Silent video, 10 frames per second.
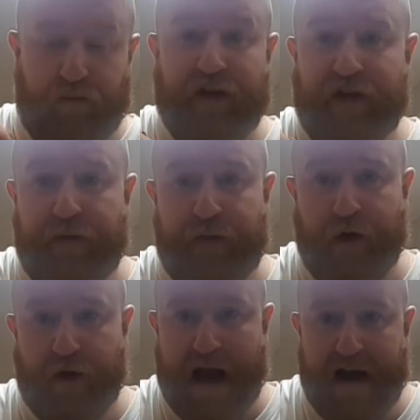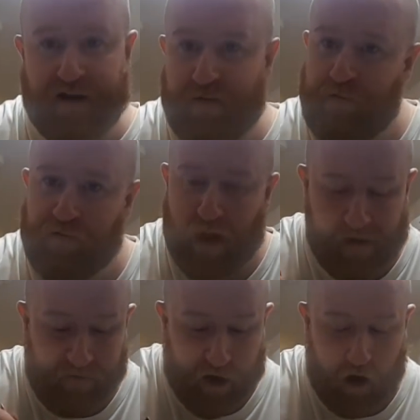Prison food, guys.
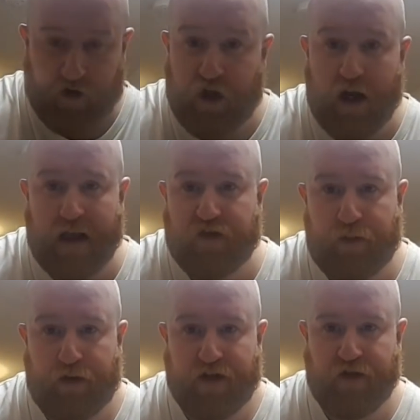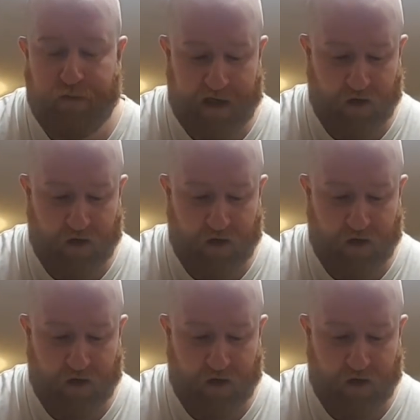Alternative to prison